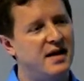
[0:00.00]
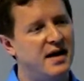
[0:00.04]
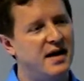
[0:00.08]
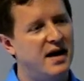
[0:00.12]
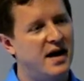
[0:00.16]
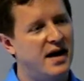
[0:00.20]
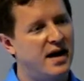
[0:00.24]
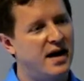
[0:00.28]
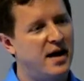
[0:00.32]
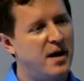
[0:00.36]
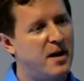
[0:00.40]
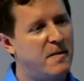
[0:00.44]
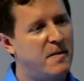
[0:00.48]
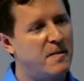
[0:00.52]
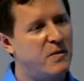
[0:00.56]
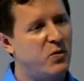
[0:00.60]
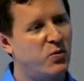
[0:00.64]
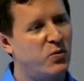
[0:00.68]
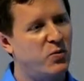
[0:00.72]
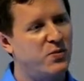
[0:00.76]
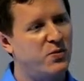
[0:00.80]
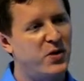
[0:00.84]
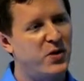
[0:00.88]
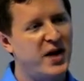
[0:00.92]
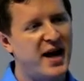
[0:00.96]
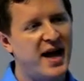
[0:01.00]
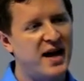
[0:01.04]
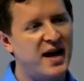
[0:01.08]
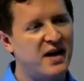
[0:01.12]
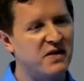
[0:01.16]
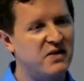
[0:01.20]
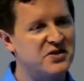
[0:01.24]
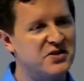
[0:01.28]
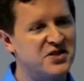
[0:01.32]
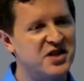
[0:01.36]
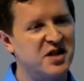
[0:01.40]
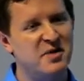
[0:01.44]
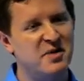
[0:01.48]
Um, we had a
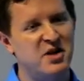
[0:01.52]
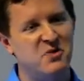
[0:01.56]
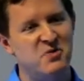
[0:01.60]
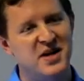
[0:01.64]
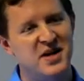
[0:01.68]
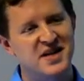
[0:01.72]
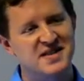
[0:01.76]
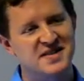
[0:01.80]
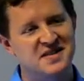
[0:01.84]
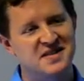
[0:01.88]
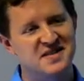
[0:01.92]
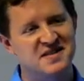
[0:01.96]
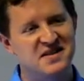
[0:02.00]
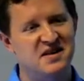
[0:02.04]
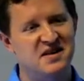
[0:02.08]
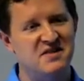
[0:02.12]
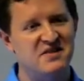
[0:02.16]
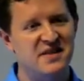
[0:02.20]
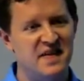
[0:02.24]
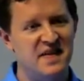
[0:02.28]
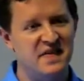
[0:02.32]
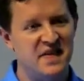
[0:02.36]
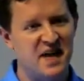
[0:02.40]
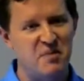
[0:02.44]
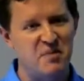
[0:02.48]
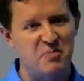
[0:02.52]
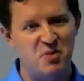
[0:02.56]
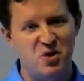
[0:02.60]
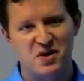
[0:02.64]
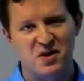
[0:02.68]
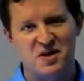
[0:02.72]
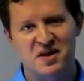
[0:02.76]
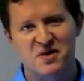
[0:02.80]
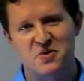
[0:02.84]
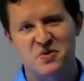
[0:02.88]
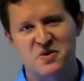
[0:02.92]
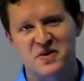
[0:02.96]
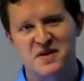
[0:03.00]
legitimate reason to delete that
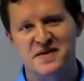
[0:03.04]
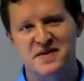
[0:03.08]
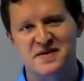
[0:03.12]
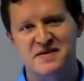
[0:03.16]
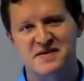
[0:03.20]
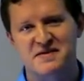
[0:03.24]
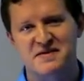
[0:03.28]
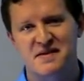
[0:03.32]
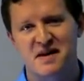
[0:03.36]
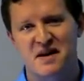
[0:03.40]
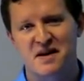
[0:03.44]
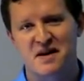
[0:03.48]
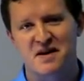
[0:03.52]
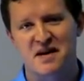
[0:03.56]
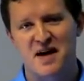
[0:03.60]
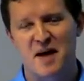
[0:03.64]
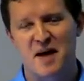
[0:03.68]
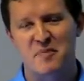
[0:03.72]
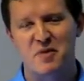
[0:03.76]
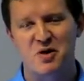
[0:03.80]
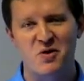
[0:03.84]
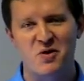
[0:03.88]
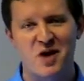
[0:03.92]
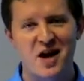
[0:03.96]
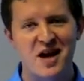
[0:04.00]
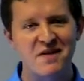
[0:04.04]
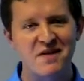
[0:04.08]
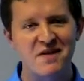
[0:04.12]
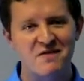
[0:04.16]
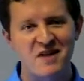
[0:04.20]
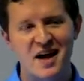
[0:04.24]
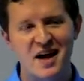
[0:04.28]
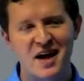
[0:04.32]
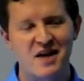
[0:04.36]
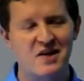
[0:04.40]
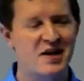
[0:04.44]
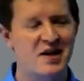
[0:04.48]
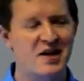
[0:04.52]
book. It was a copyright
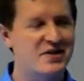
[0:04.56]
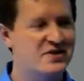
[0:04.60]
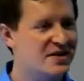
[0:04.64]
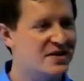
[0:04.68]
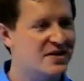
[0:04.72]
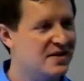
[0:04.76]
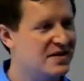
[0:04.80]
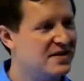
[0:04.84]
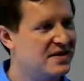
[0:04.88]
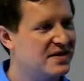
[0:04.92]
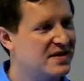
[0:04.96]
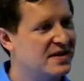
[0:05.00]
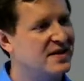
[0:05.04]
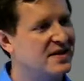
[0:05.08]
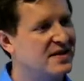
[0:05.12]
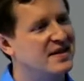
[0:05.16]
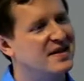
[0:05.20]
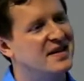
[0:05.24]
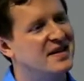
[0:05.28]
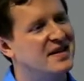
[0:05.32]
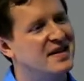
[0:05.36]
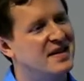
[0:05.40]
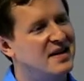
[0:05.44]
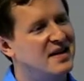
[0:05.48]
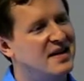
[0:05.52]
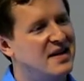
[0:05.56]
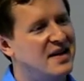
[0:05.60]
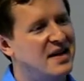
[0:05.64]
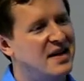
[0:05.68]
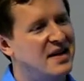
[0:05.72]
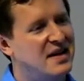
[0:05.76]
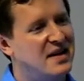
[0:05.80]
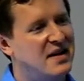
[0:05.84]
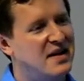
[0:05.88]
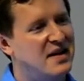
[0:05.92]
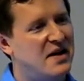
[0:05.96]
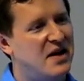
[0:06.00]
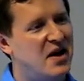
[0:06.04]
violation
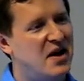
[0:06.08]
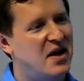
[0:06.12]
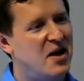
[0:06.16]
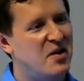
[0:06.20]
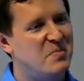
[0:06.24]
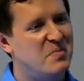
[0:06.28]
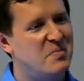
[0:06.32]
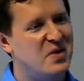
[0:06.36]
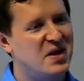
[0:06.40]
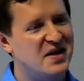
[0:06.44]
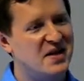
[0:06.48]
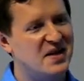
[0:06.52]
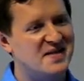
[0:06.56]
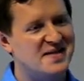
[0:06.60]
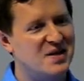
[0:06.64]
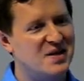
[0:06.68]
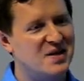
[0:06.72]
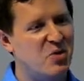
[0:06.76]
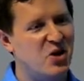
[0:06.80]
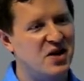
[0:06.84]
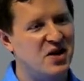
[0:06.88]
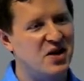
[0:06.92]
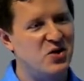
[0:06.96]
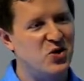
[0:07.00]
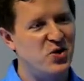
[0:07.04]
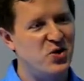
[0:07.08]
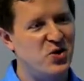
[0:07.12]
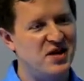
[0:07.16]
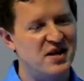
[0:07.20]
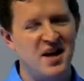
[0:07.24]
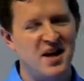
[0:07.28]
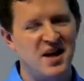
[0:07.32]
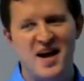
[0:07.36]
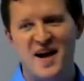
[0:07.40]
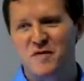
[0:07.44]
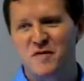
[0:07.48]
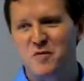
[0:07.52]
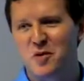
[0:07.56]
um, because someone who did
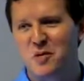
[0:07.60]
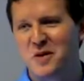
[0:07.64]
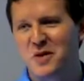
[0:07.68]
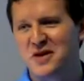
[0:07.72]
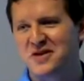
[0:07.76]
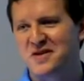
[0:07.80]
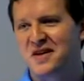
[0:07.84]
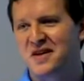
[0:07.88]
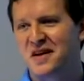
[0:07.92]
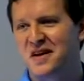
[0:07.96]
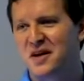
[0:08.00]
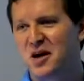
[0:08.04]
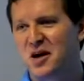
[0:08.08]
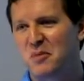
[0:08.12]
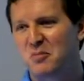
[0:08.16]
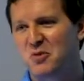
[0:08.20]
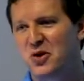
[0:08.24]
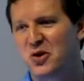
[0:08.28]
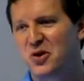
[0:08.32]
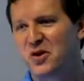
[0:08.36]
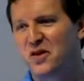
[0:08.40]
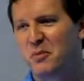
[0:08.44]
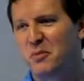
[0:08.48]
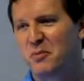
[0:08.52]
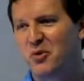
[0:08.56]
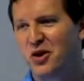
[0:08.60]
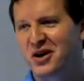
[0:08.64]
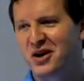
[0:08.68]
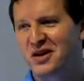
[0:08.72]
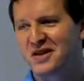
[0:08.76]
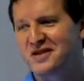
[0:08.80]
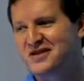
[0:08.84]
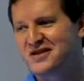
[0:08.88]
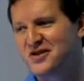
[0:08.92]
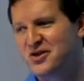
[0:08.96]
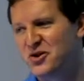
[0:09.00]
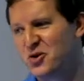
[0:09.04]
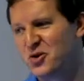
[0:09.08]
not have permission had uploaded the book
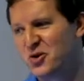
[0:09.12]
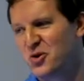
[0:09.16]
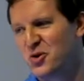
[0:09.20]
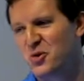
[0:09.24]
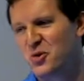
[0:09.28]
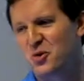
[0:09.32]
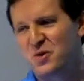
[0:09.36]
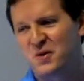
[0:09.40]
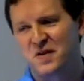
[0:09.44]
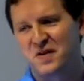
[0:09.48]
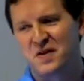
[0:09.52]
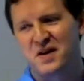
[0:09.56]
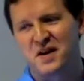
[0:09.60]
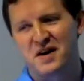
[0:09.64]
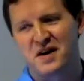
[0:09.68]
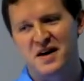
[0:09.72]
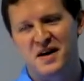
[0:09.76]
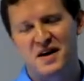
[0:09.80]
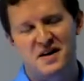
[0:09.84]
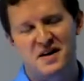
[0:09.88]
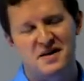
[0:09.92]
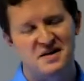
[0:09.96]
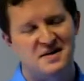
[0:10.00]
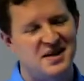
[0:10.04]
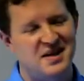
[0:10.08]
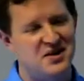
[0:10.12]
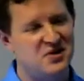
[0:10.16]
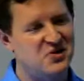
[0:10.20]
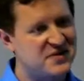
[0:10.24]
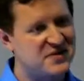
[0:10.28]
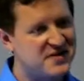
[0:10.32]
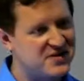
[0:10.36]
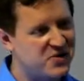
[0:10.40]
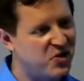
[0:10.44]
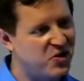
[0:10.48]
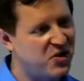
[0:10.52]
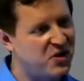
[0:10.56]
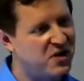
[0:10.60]
to the Kindle
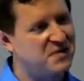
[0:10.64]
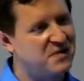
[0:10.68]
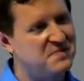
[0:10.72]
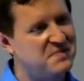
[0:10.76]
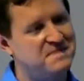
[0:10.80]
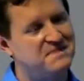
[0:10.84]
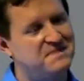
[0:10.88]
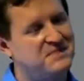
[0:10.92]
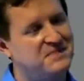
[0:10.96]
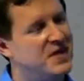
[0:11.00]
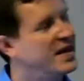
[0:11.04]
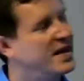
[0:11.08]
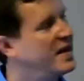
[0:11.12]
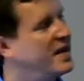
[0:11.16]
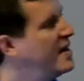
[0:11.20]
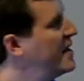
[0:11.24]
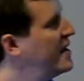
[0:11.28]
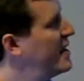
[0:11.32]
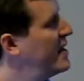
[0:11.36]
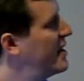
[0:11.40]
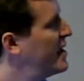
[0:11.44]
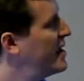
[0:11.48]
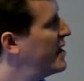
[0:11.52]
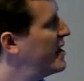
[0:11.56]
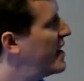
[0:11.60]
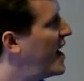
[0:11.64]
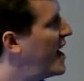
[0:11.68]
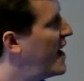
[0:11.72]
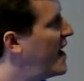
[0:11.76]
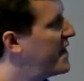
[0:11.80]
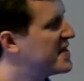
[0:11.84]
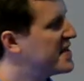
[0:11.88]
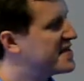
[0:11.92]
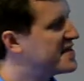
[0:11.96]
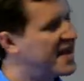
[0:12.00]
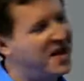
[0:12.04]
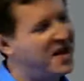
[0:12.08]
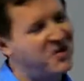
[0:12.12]
store. And
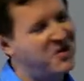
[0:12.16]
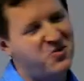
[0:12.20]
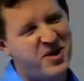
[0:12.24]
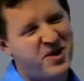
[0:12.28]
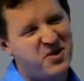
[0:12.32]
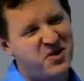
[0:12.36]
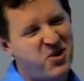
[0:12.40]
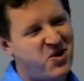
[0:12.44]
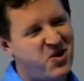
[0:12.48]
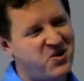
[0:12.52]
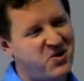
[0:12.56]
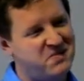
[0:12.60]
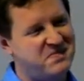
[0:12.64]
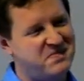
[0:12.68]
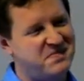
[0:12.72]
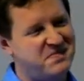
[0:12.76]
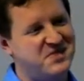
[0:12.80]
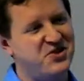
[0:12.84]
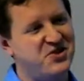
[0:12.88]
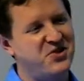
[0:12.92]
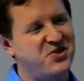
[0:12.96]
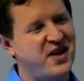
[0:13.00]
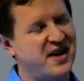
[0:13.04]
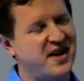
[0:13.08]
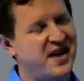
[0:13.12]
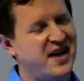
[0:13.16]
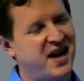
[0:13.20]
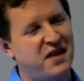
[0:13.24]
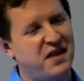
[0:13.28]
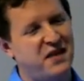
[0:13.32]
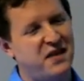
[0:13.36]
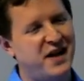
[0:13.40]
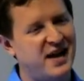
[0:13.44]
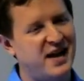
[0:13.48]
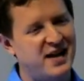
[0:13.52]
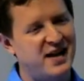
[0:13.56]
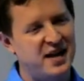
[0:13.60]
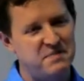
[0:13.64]
they said, we won't do that kind of
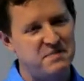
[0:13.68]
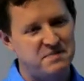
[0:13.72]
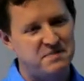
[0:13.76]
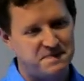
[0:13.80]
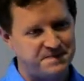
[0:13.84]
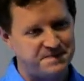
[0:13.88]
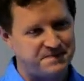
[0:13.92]
thing again.